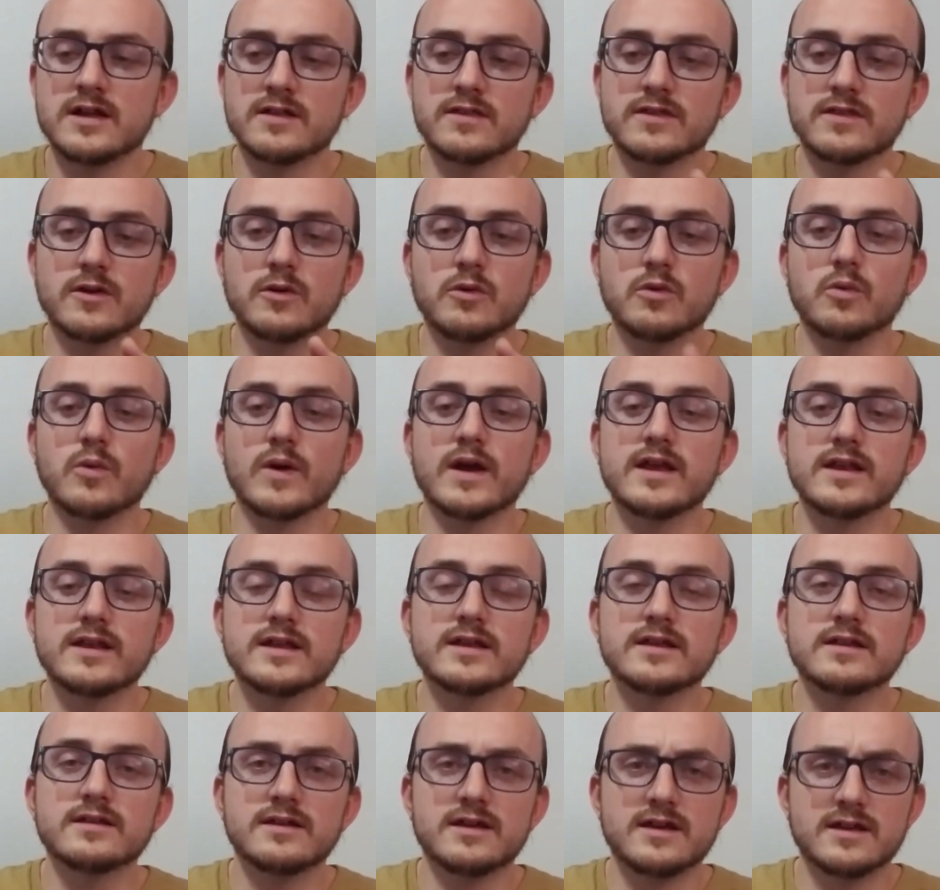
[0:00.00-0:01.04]
They'll weight
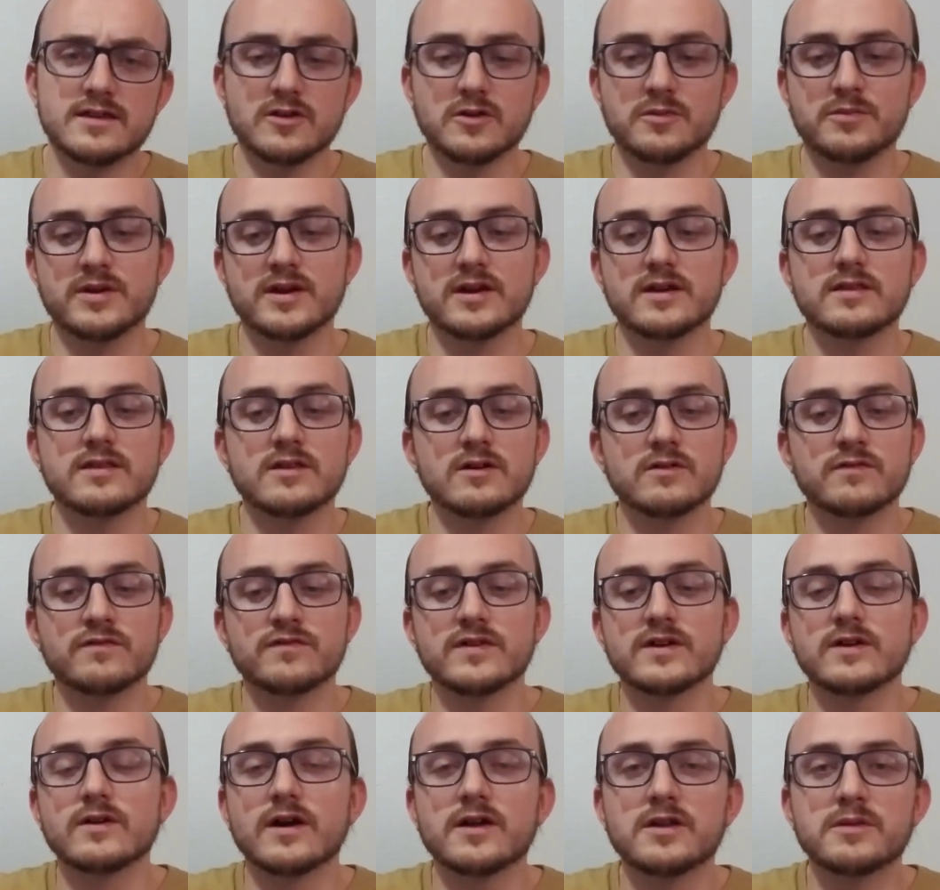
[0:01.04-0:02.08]
it, they'll
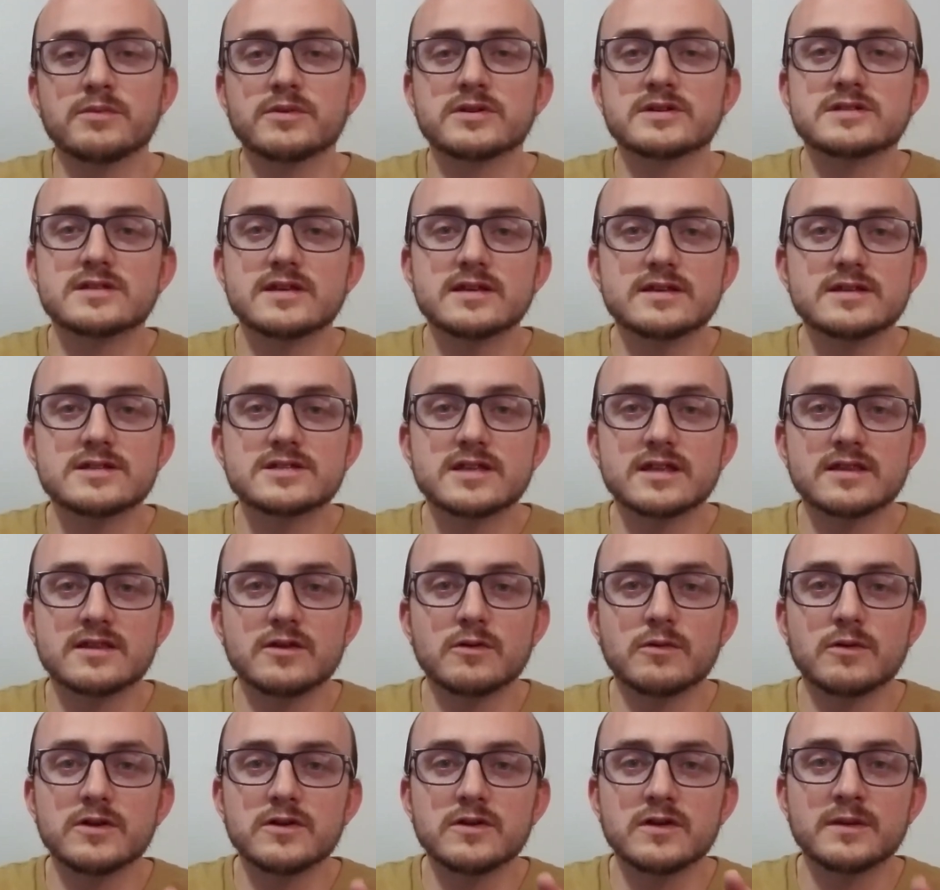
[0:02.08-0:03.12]
figure out a percentage that they
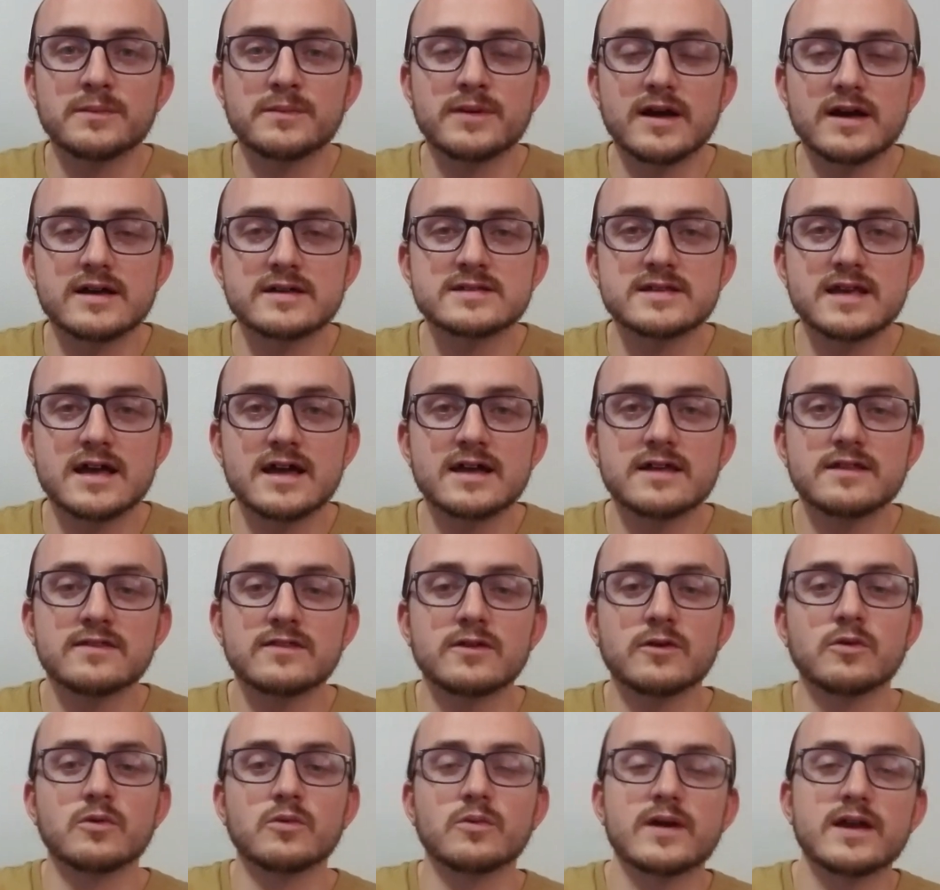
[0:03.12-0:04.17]
want you to pass at,
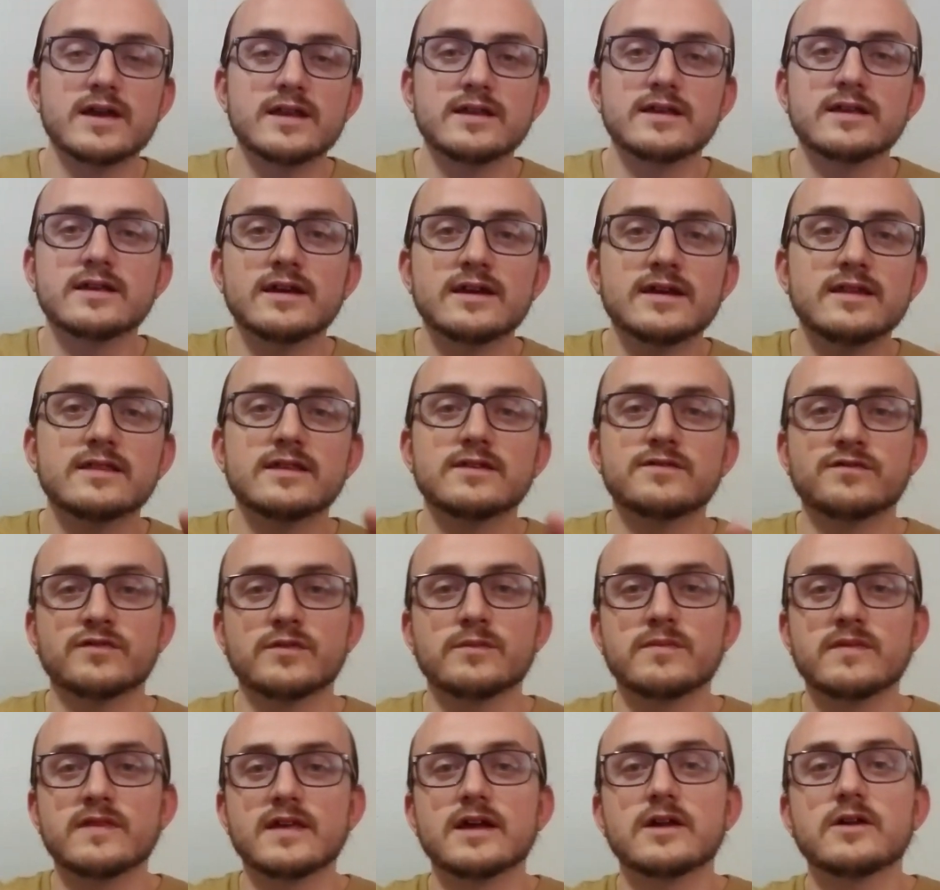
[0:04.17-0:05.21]
they'll weight it, and then
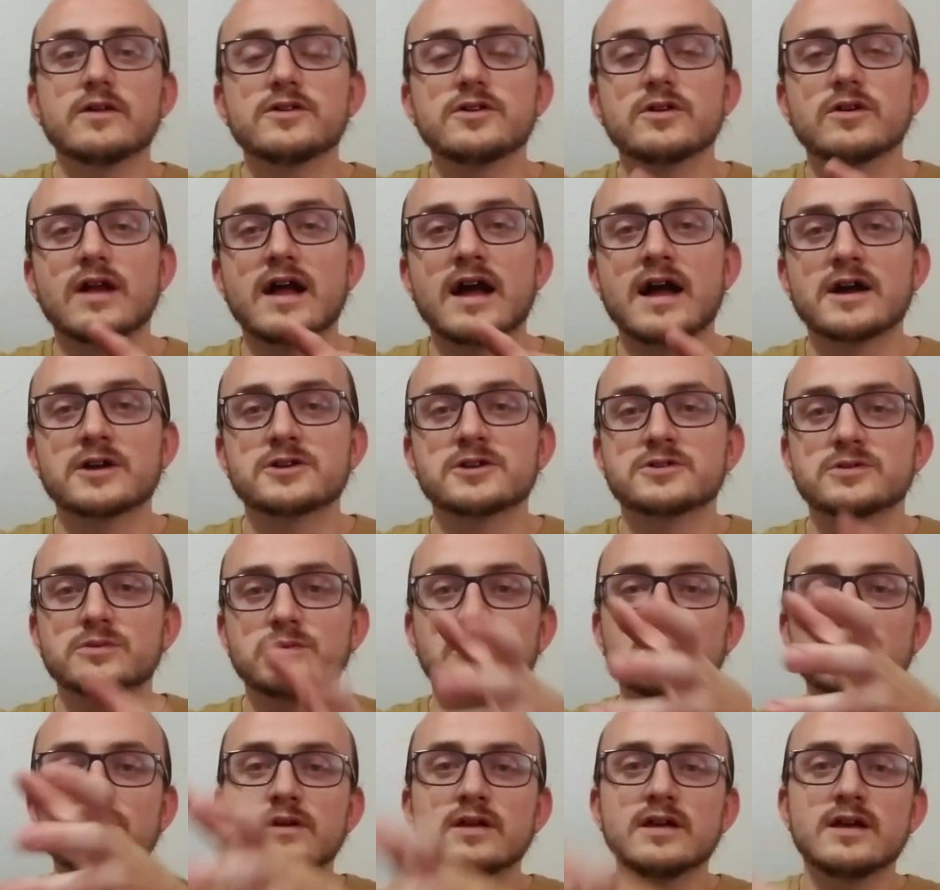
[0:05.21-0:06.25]
from there your
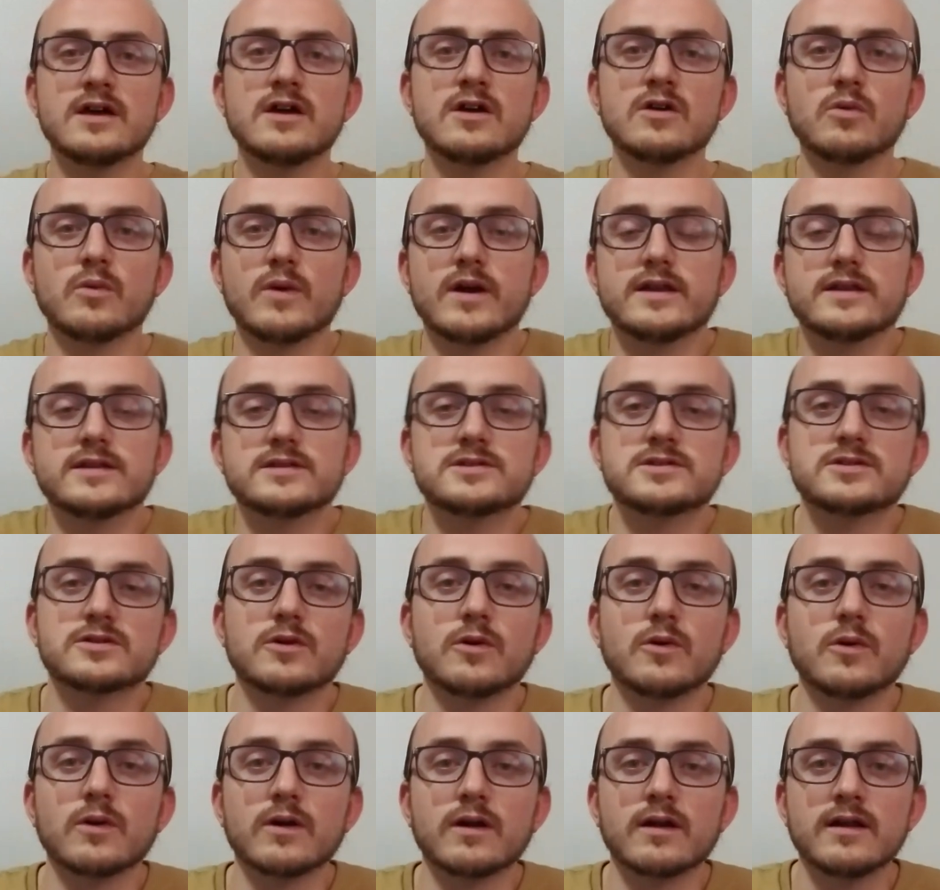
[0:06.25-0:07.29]
actual weighted
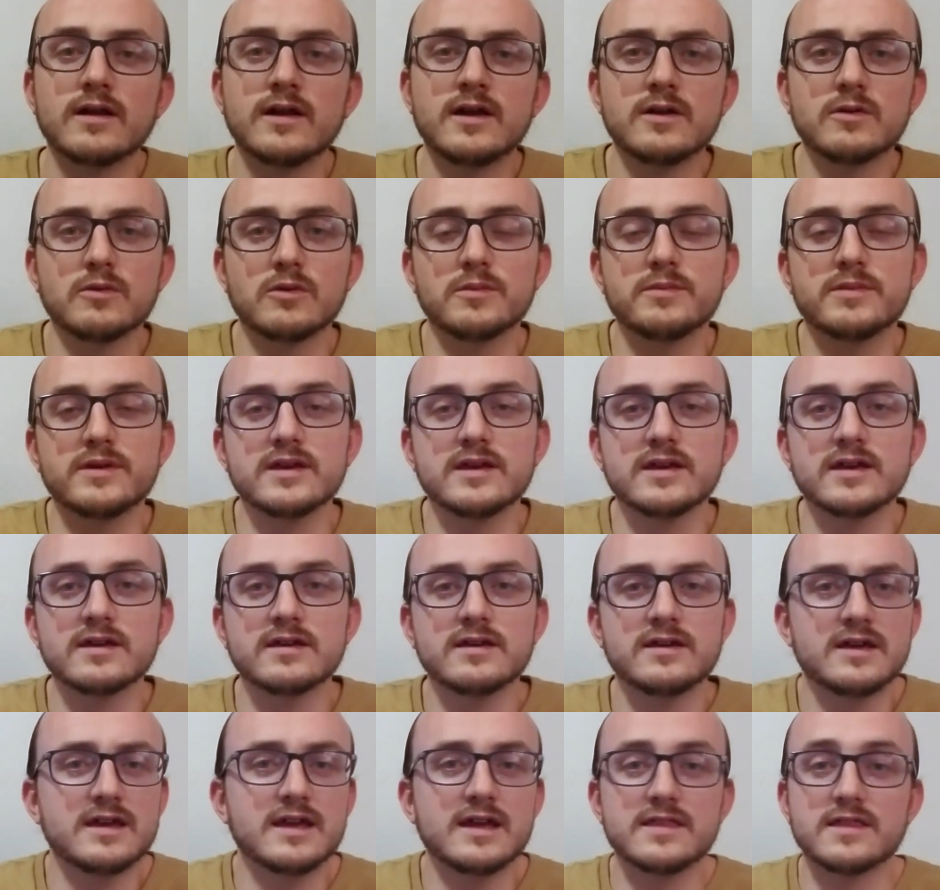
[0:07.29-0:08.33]
score will be
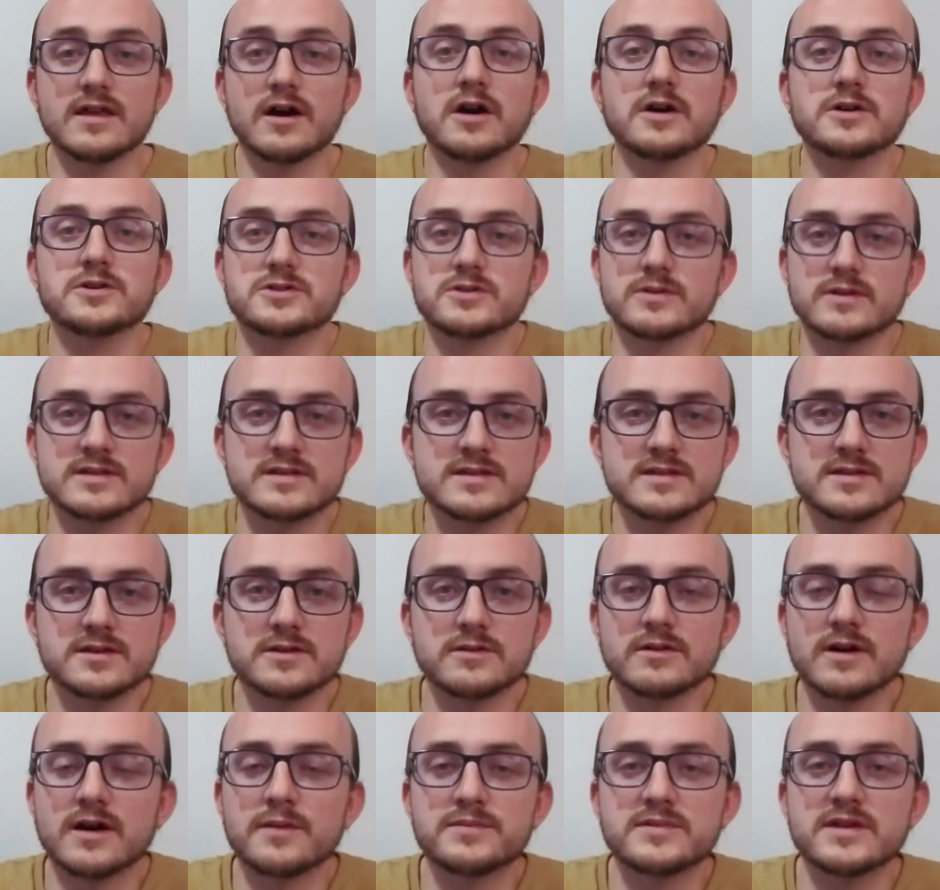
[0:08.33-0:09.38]
in the hundreds, so
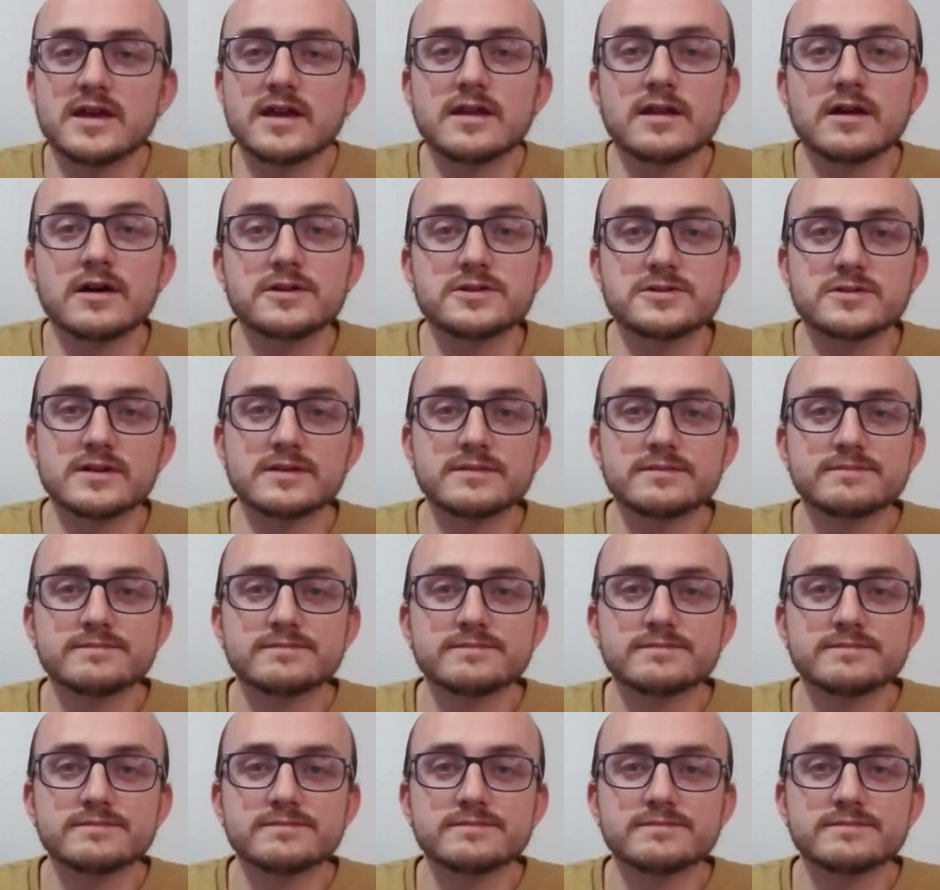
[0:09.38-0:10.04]
up to 800.